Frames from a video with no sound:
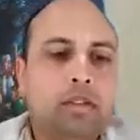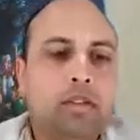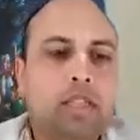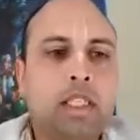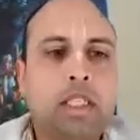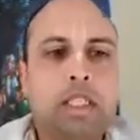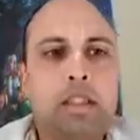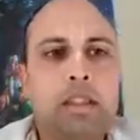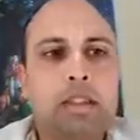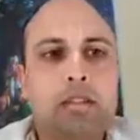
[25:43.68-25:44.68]

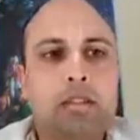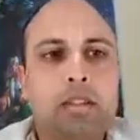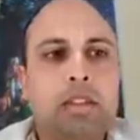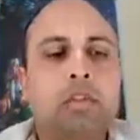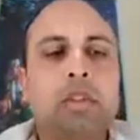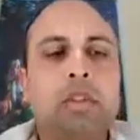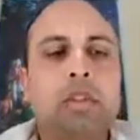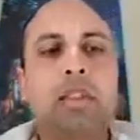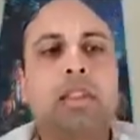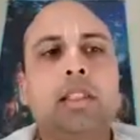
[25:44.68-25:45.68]
they
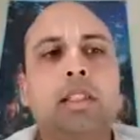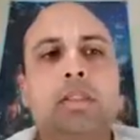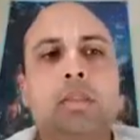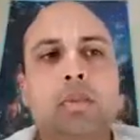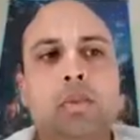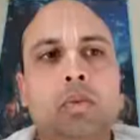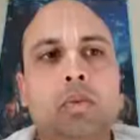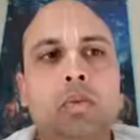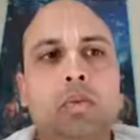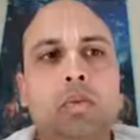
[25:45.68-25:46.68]
ultimately lead to
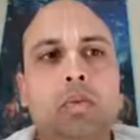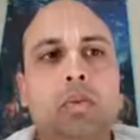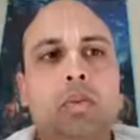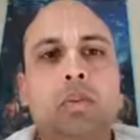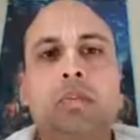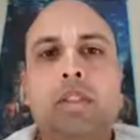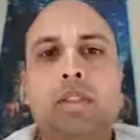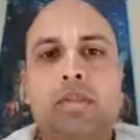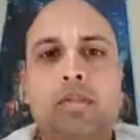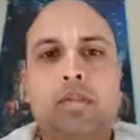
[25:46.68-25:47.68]

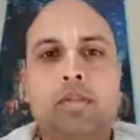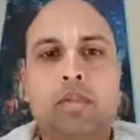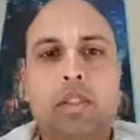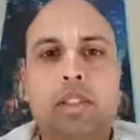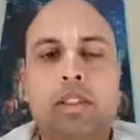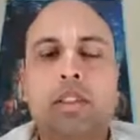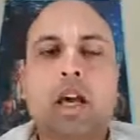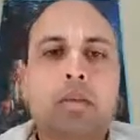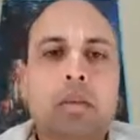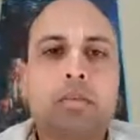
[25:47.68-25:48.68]
offensive chanting,
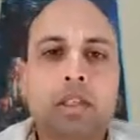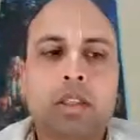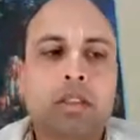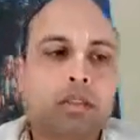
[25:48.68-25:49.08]
namaparad.